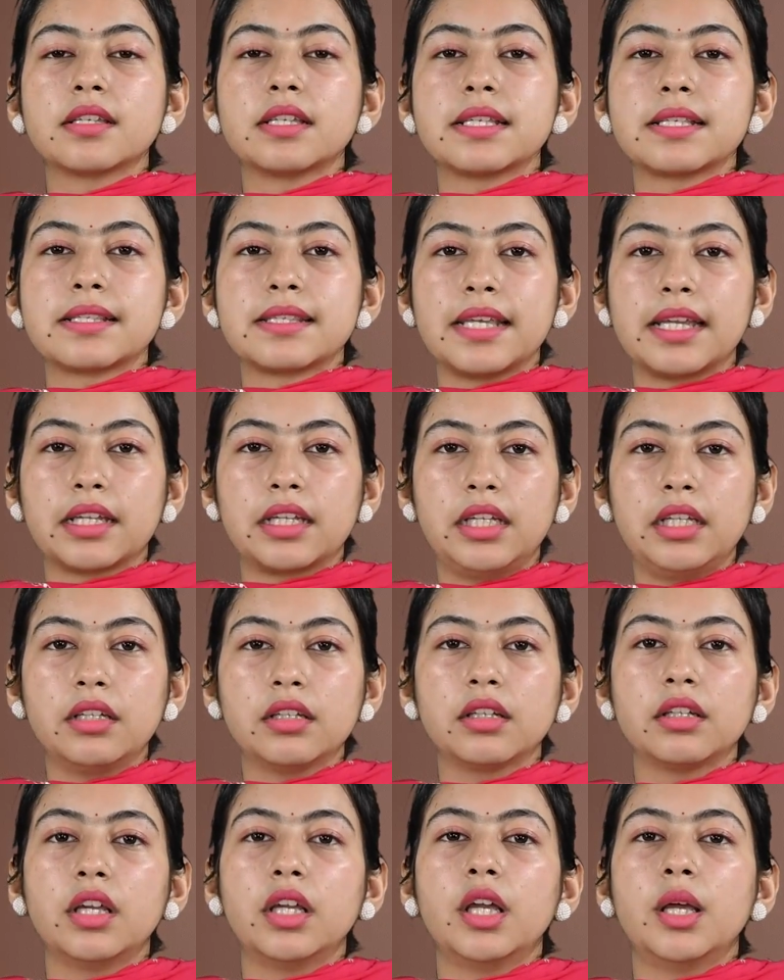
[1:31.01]

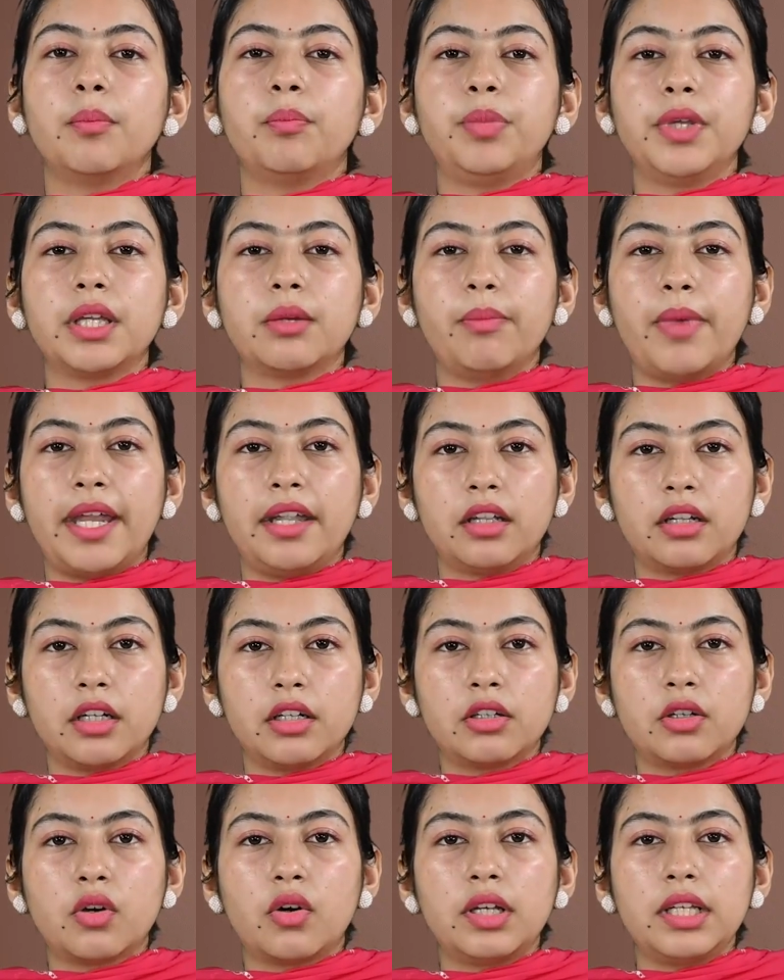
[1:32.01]
second
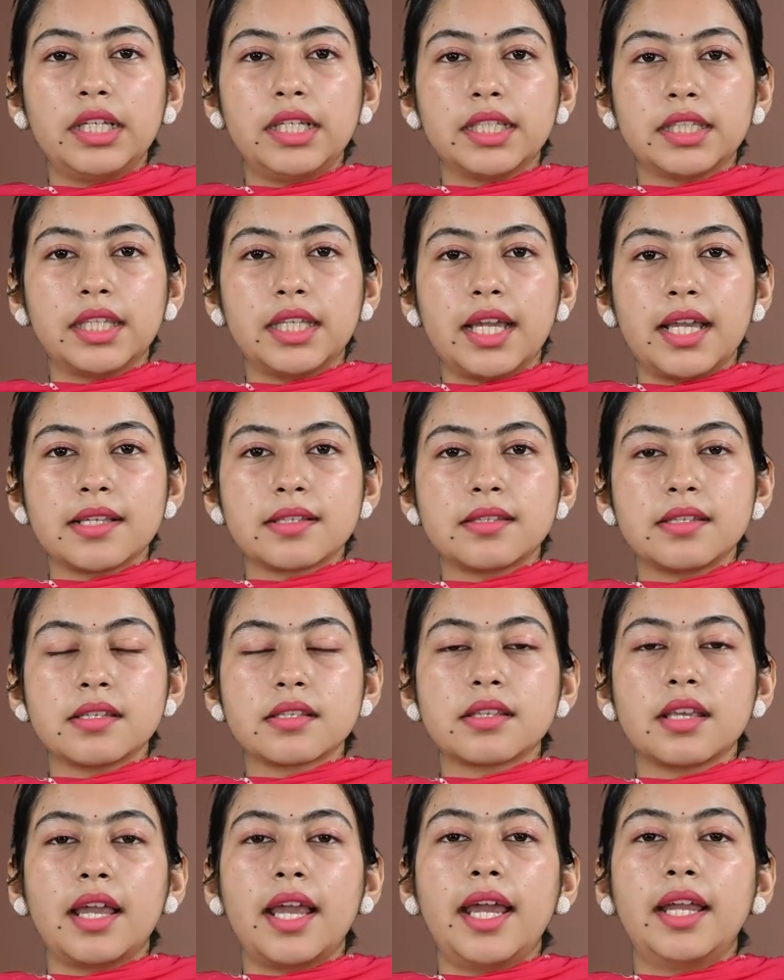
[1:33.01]
pigmented
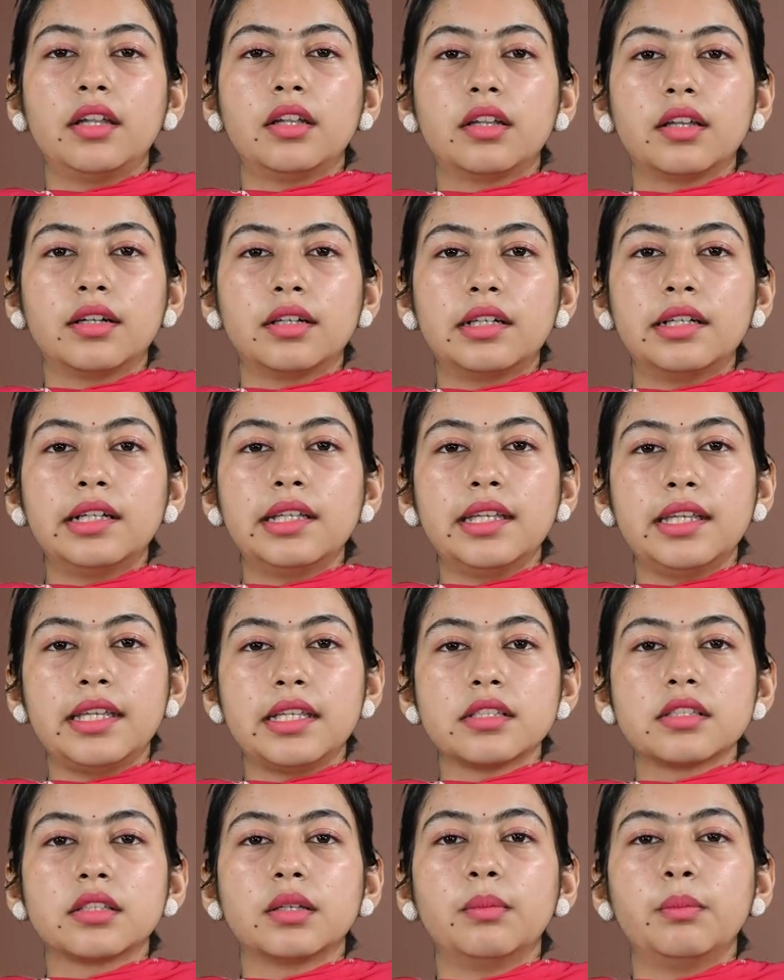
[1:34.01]
cholelithiasis, and third
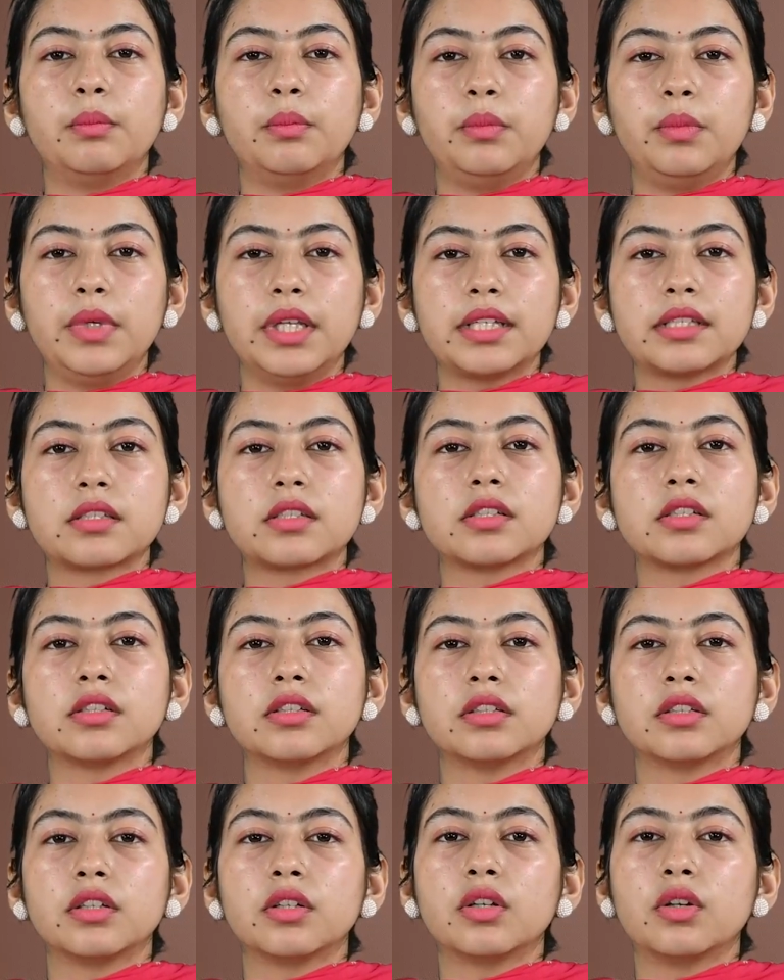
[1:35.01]
is mixed
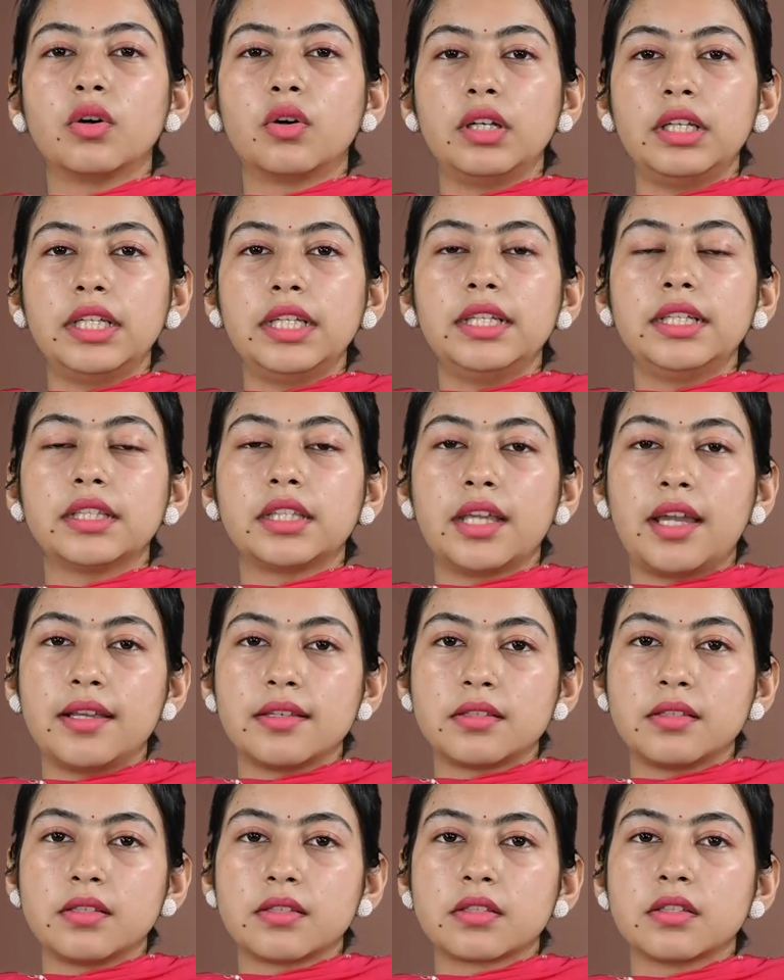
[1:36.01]

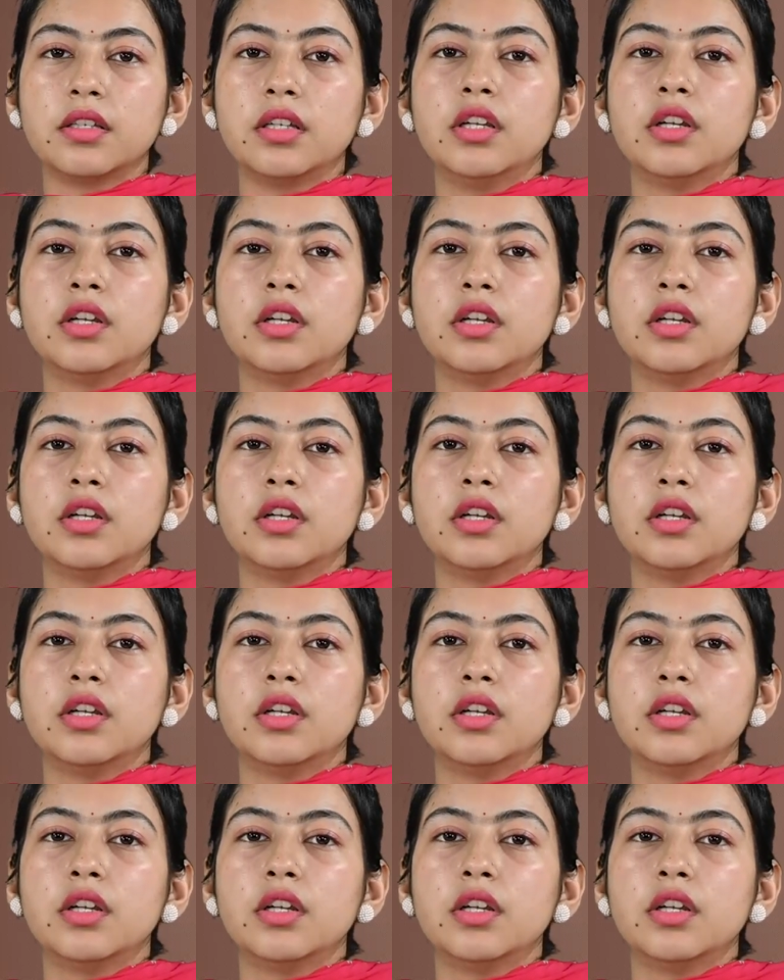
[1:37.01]
cholelithiasis.